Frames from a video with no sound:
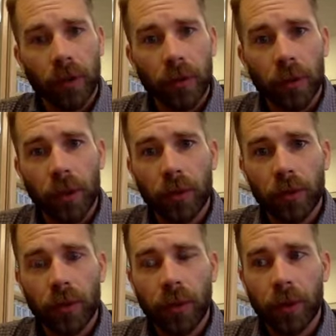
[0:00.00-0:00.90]
we want
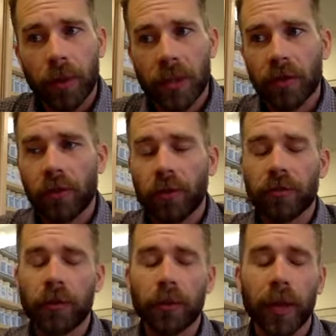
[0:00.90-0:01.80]
our patients to
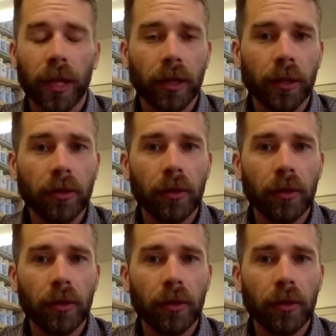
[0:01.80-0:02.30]
feel better.